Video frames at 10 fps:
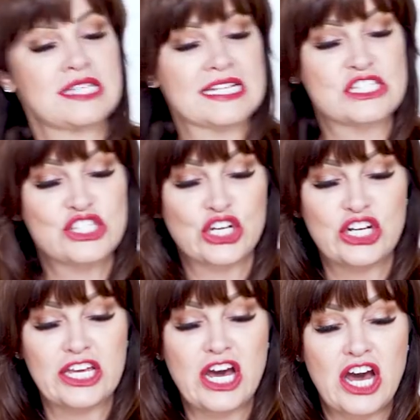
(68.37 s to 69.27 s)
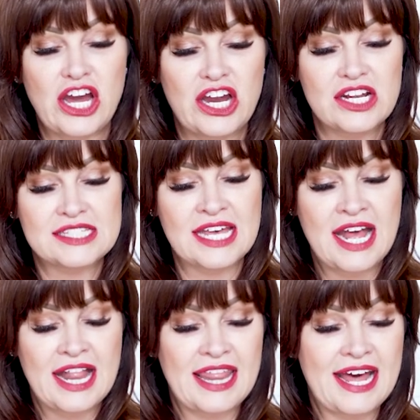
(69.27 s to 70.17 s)
That's 30 yards.
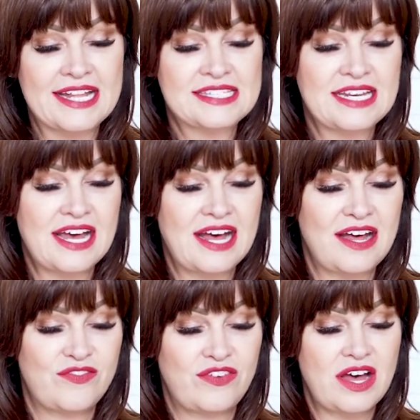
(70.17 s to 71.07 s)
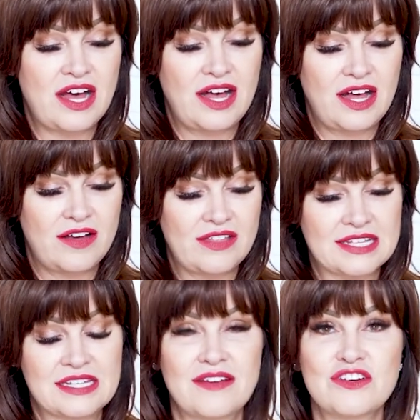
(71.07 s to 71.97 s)
That's enough.
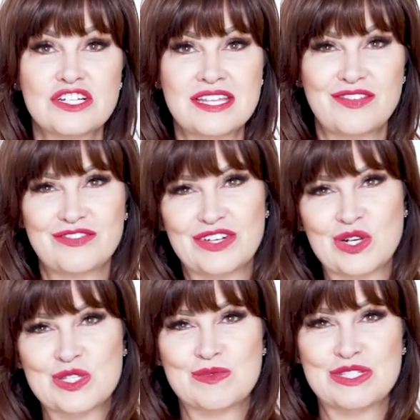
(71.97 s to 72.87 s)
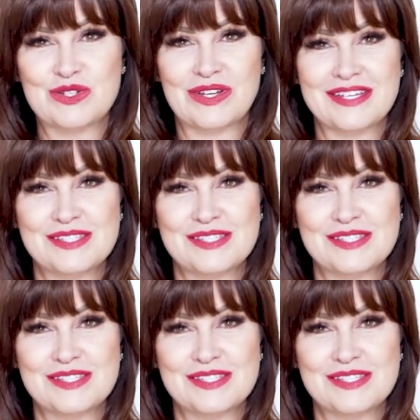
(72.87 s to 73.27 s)
That's enough for a 7-foot Christmas tree.